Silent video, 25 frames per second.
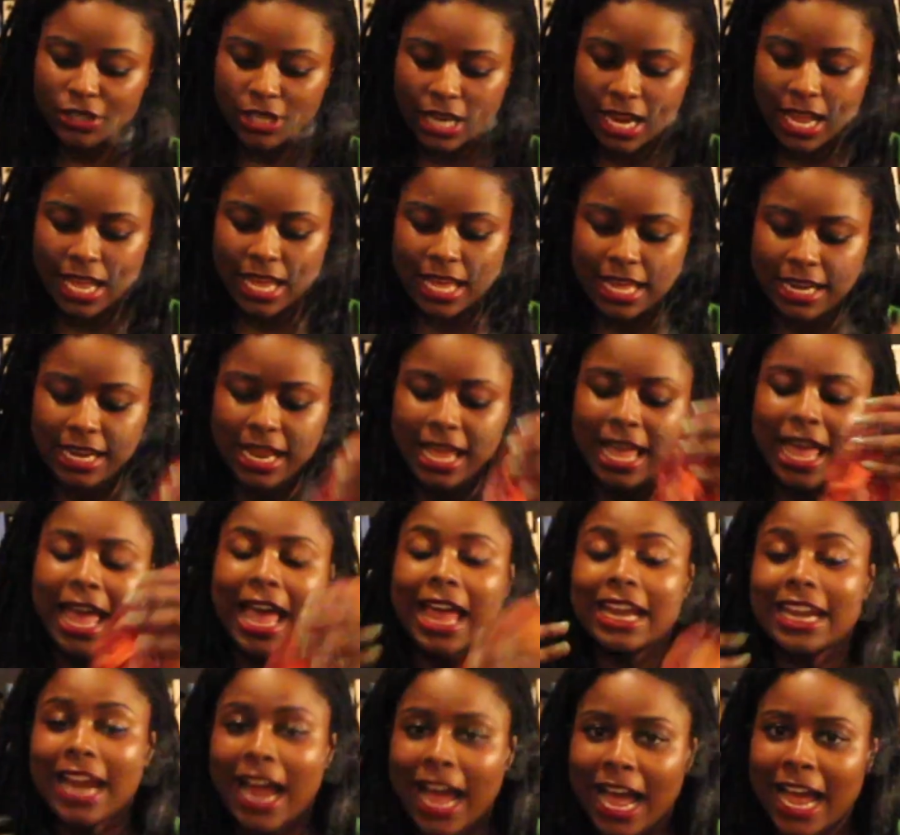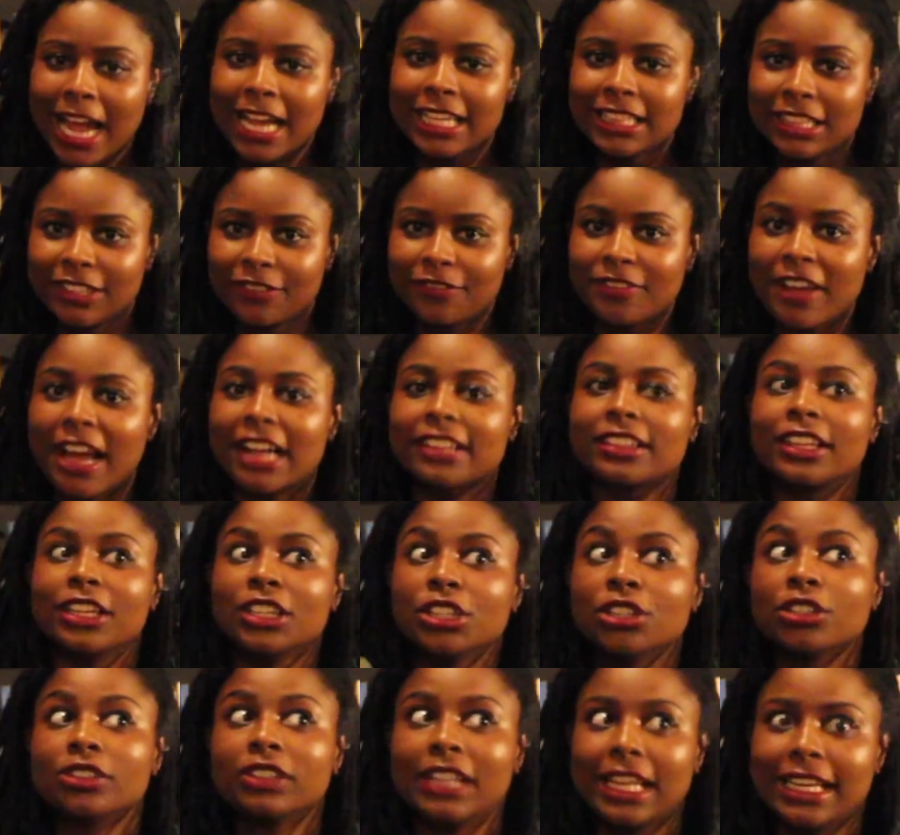your head and hide the fact that
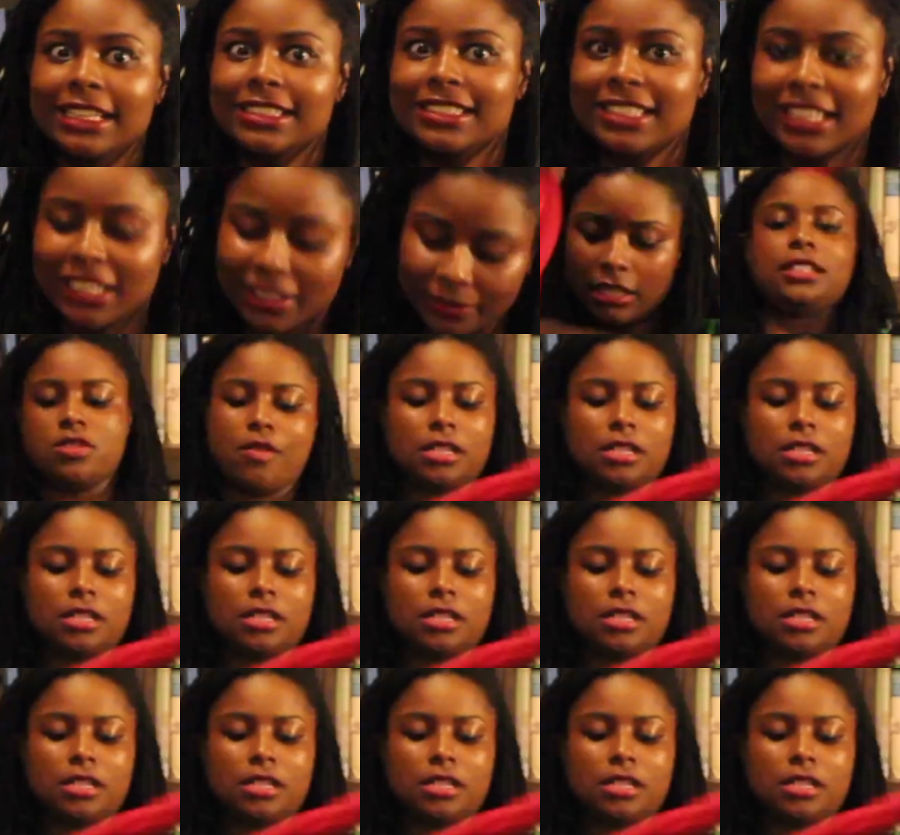you're lazy.